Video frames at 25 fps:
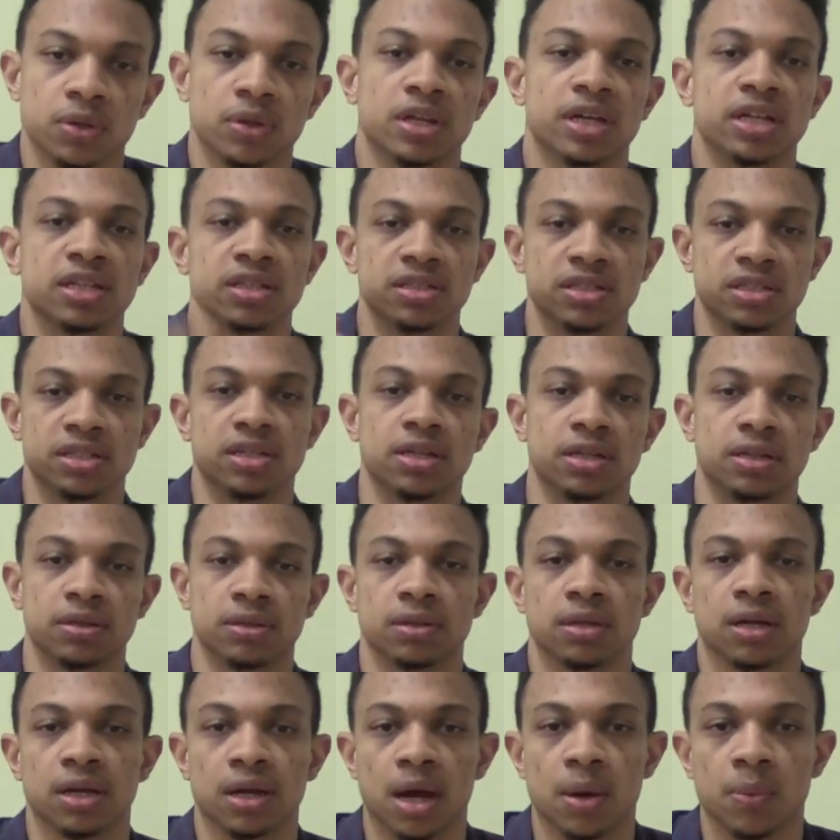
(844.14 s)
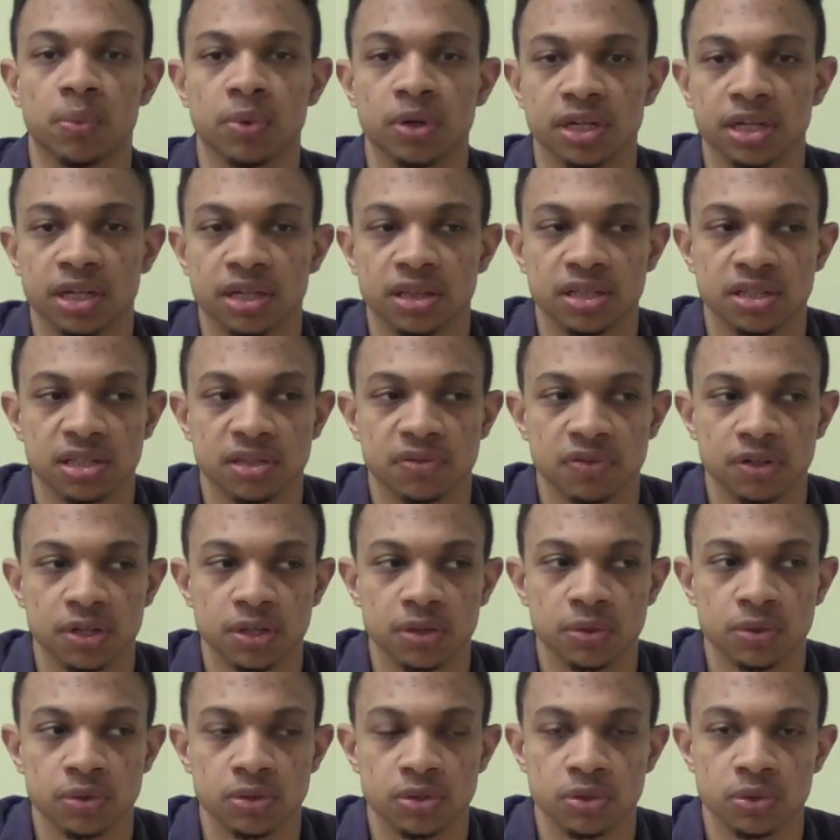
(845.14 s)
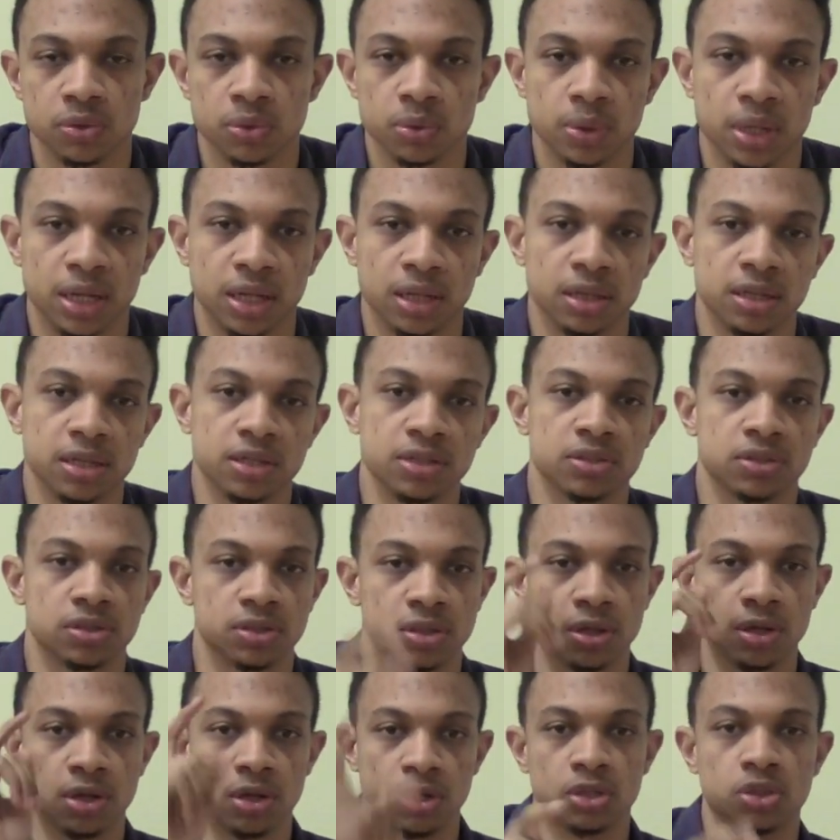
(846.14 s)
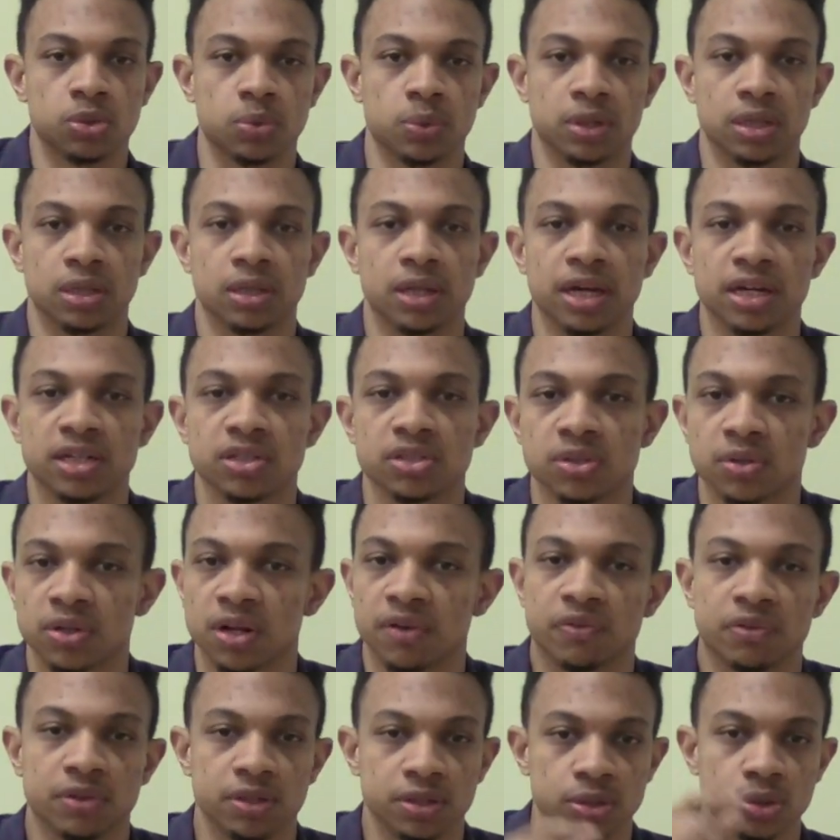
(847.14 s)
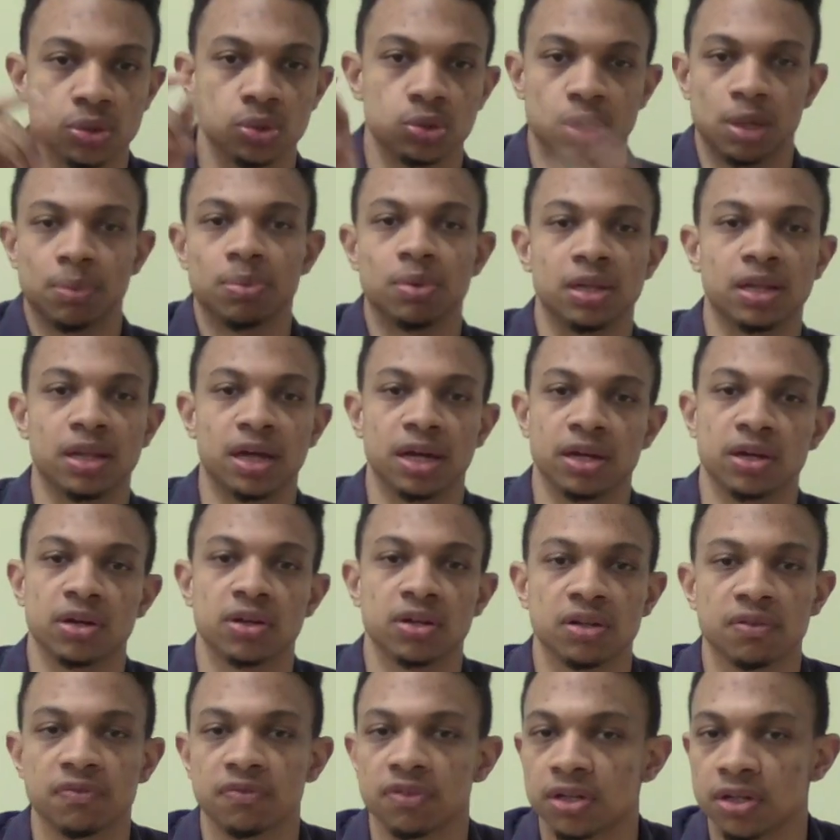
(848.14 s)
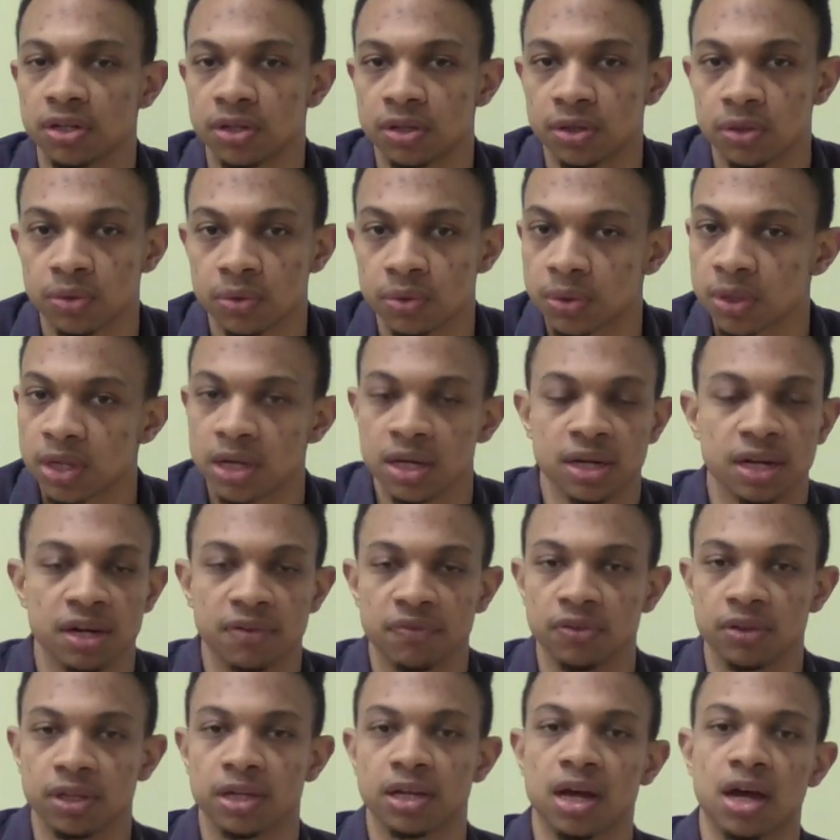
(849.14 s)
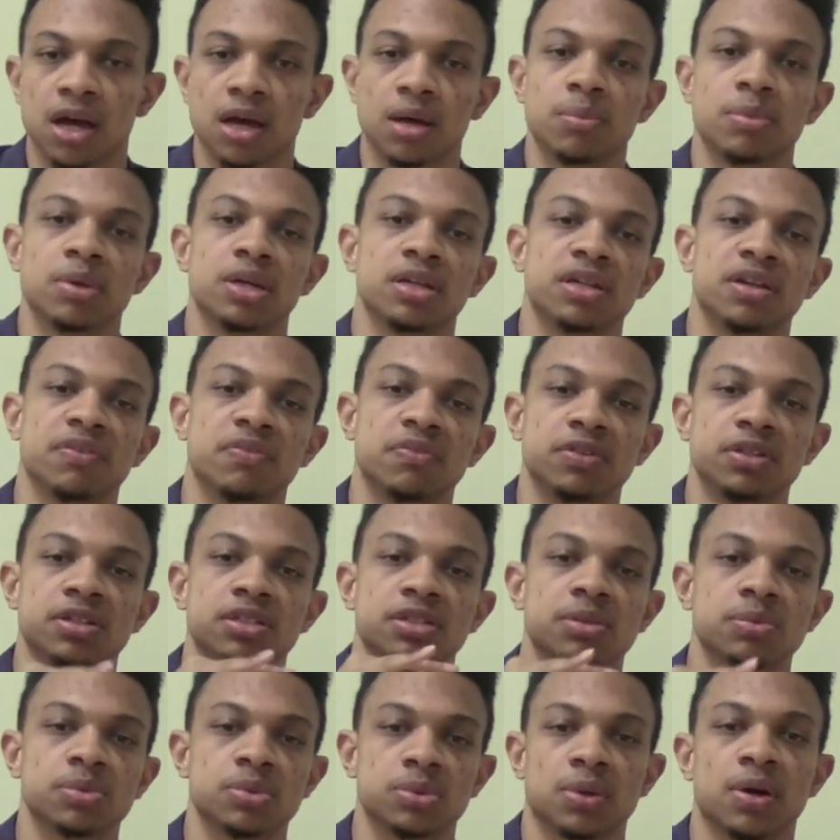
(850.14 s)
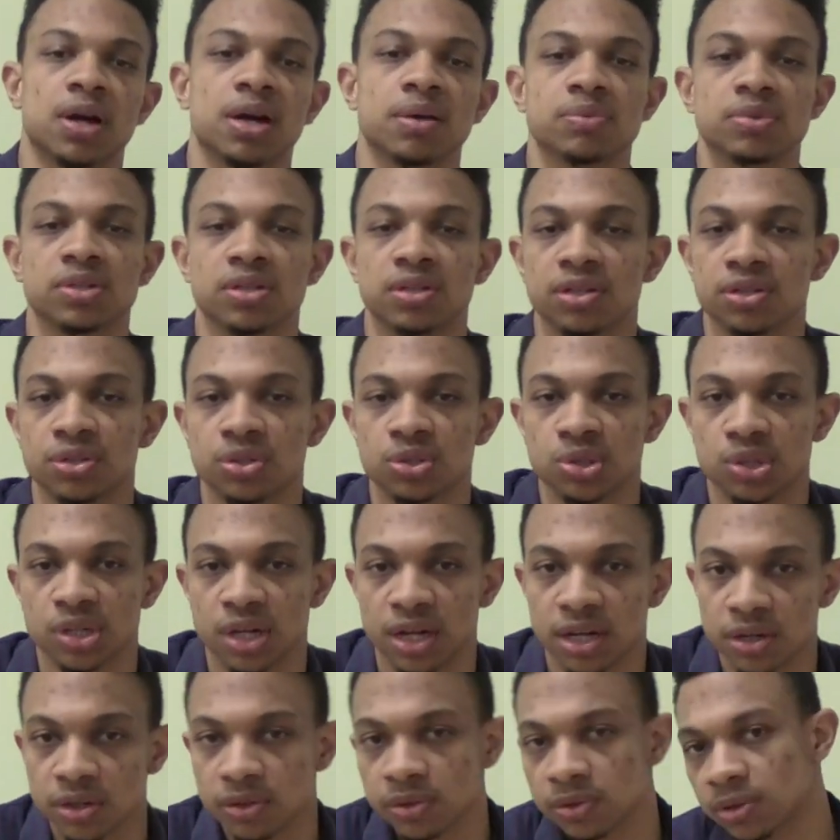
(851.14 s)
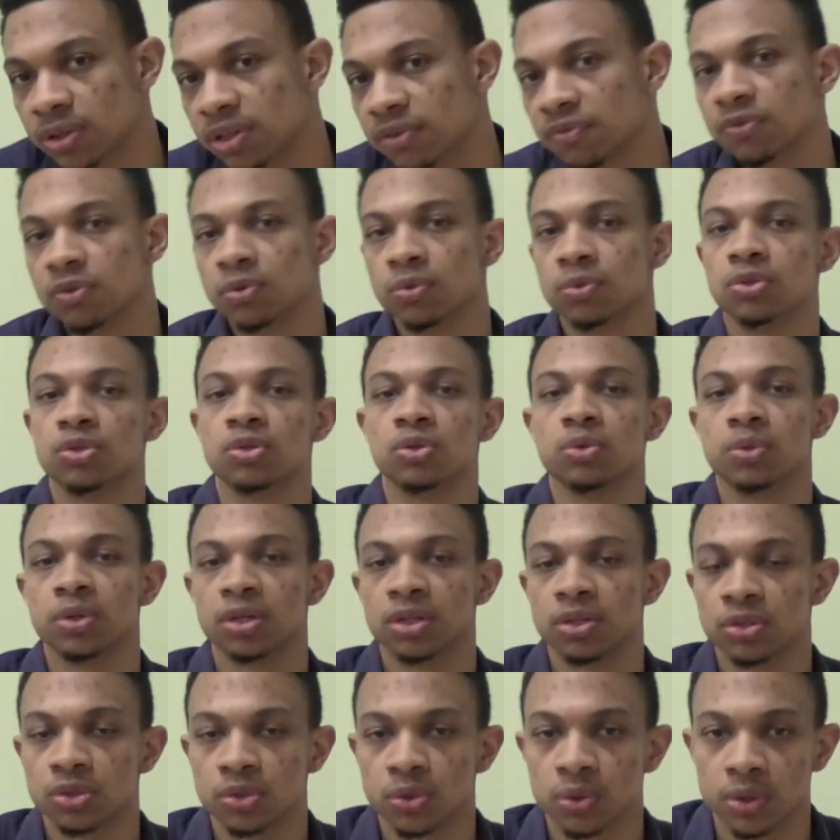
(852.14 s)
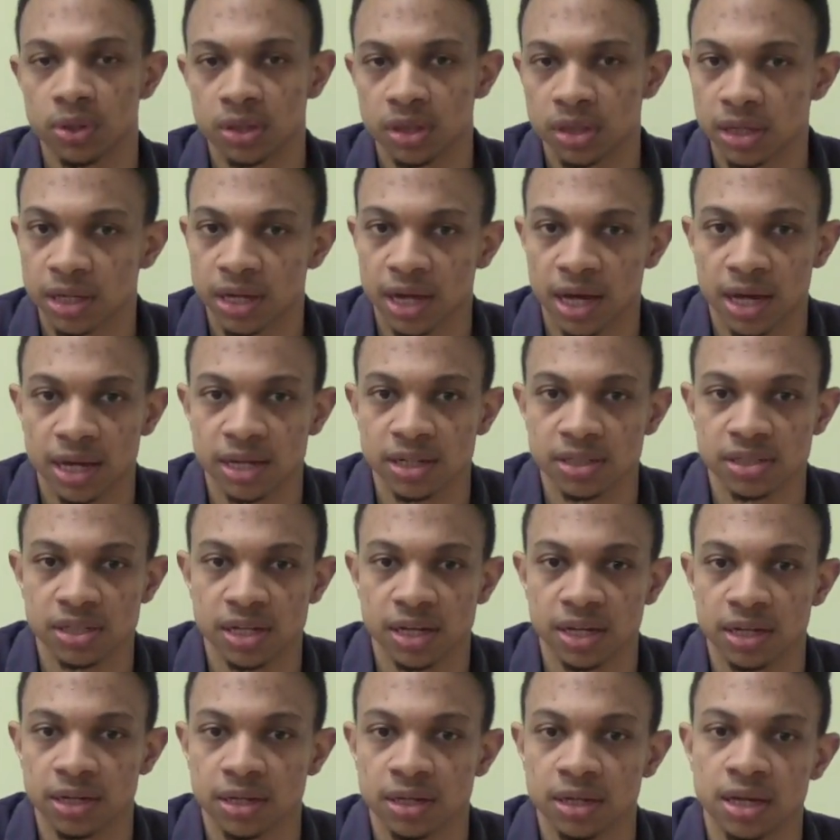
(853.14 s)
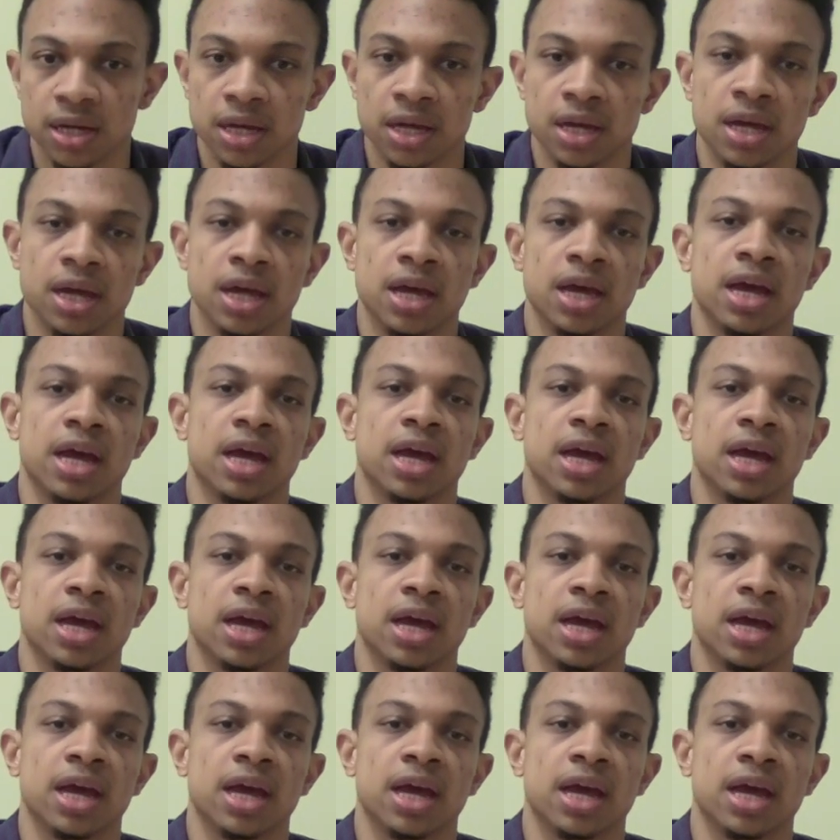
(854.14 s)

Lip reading: You know, I want to get this video to at least 20 likes, so definitely drop a like on the video, definitely comment, definitely subscribe to the channel if you do enjoy the content,